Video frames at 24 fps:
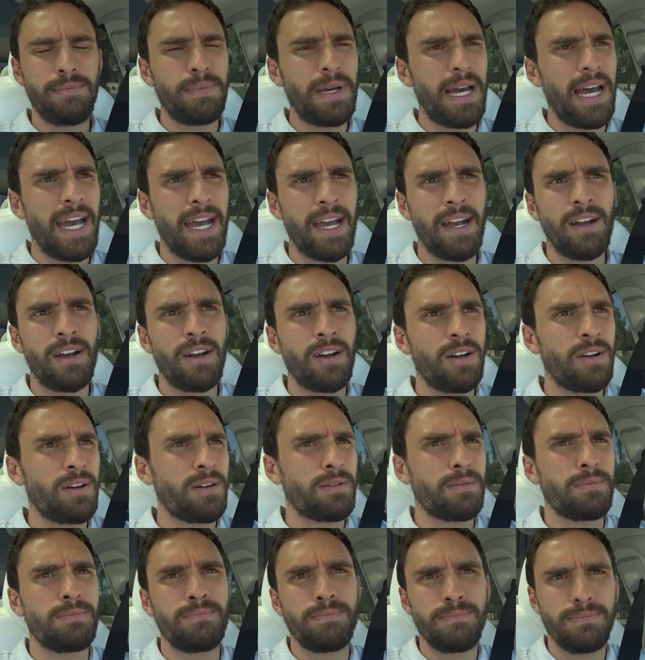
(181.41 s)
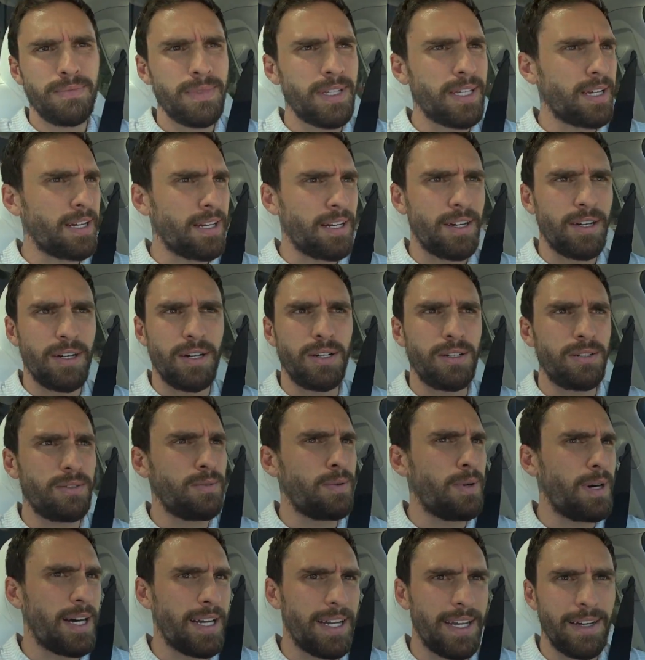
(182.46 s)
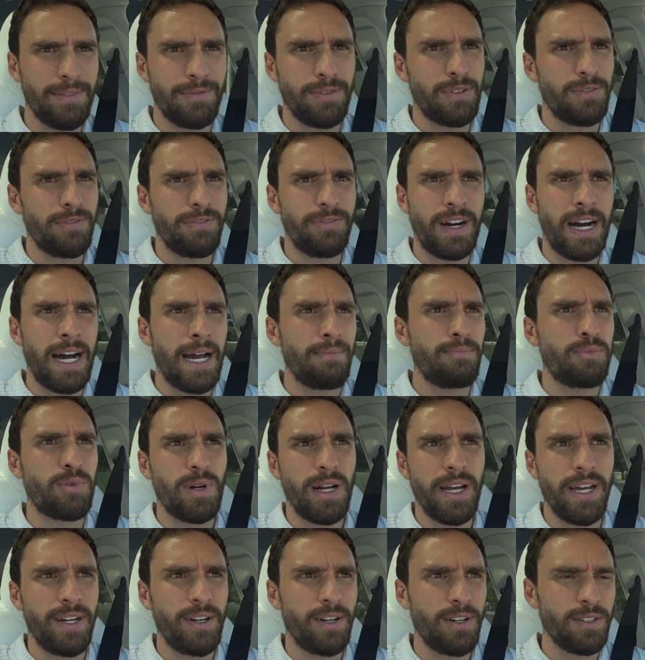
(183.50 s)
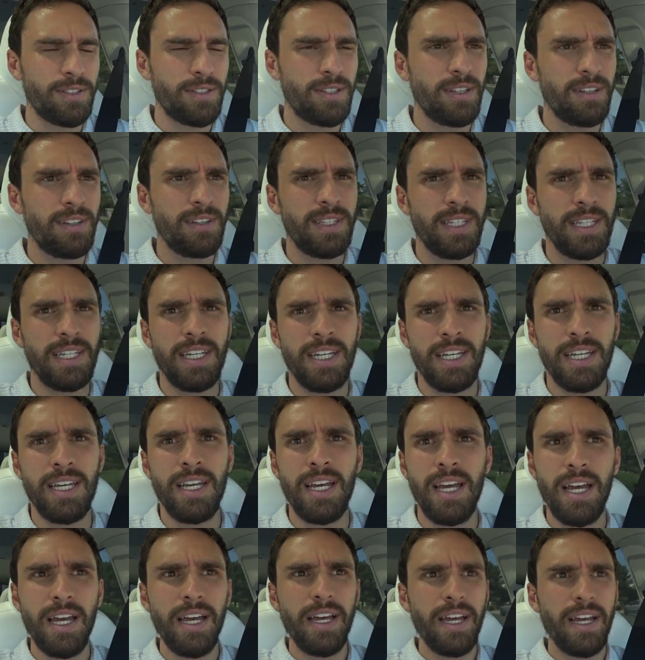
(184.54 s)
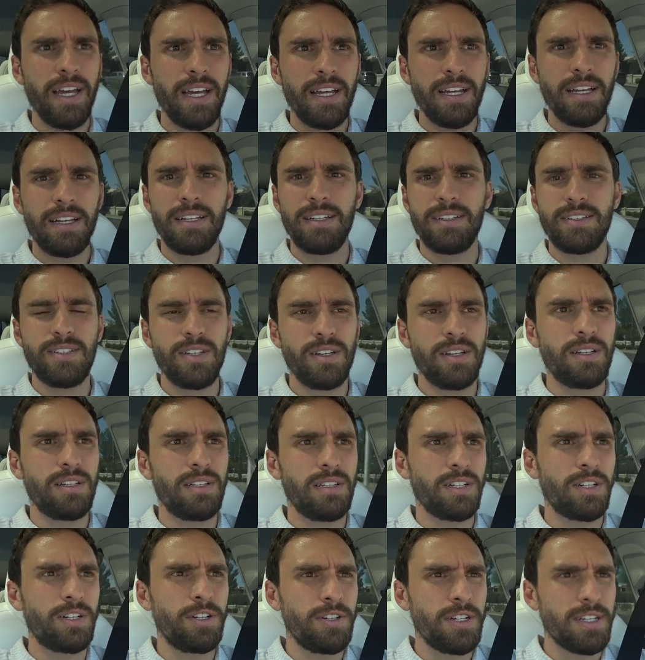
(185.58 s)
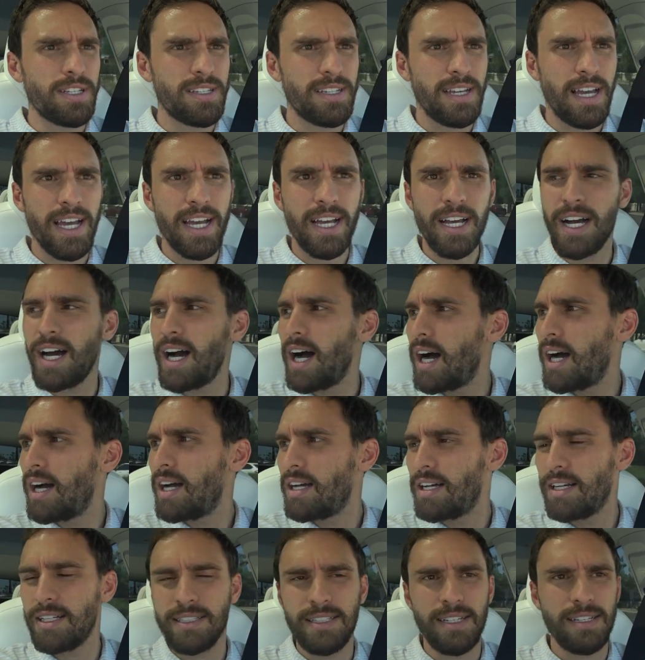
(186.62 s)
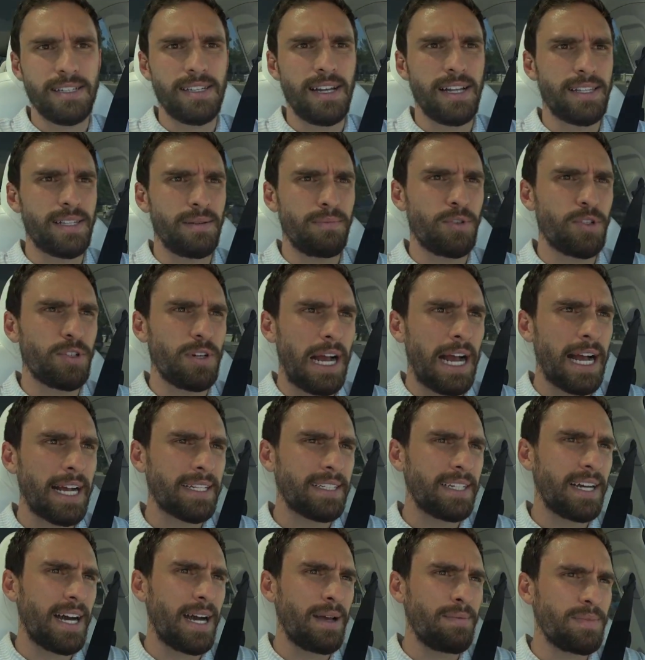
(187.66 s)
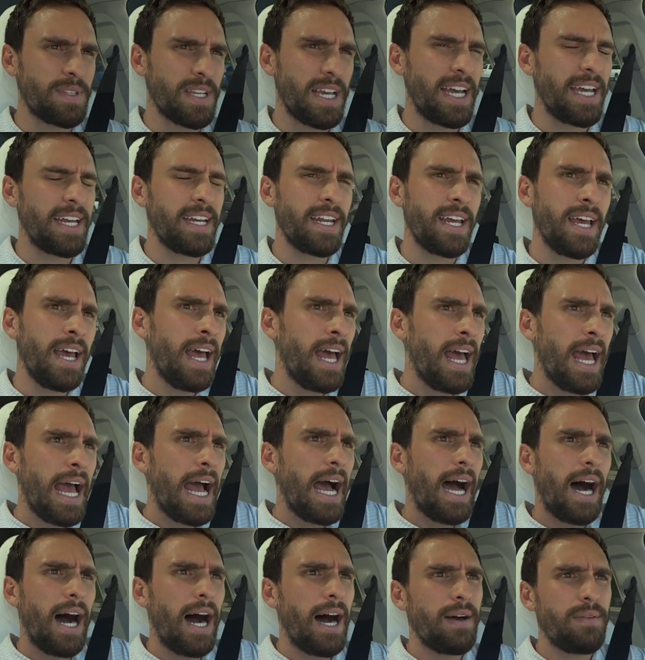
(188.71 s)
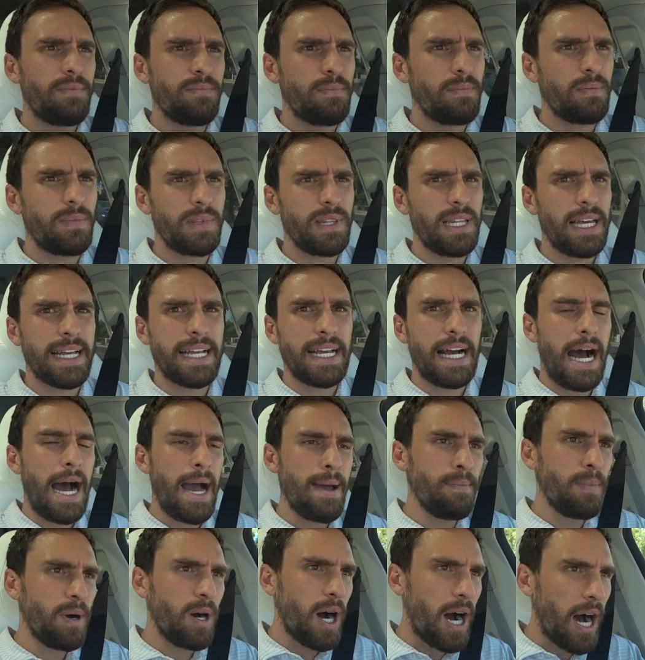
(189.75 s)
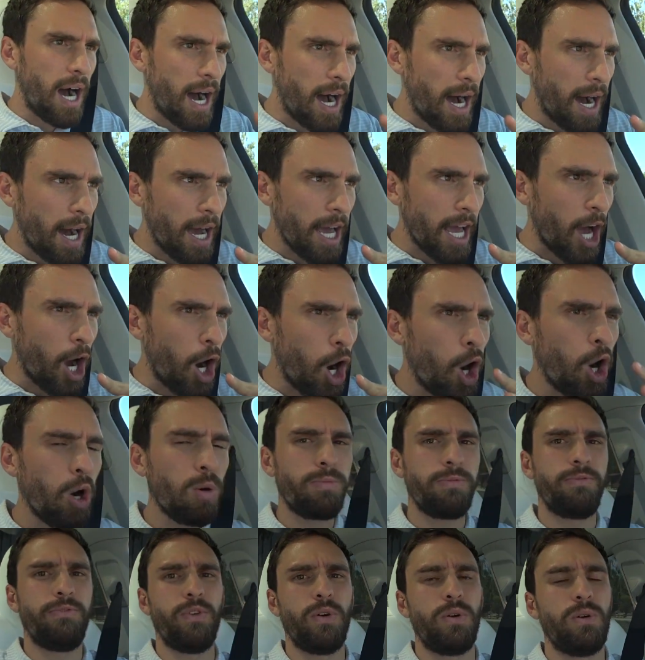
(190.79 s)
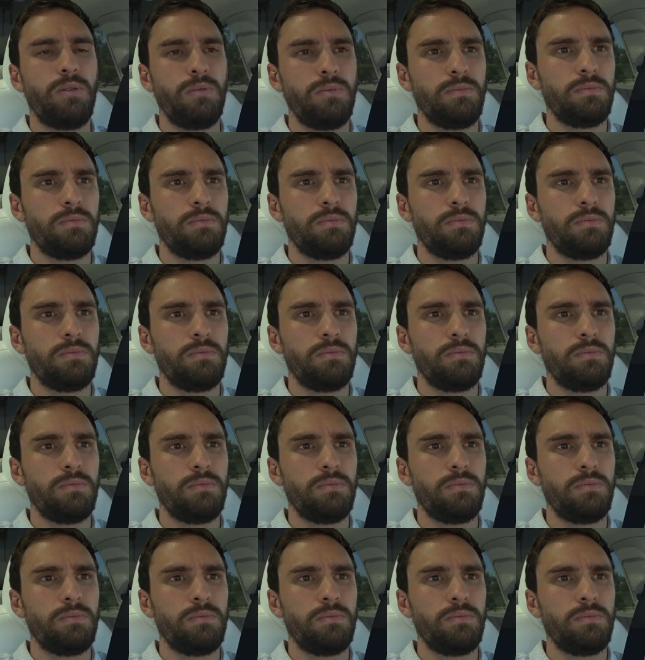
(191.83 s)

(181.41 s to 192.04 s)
Air, whatever, vibrator to Laguna Seca to set some track times, and I'm hopeful.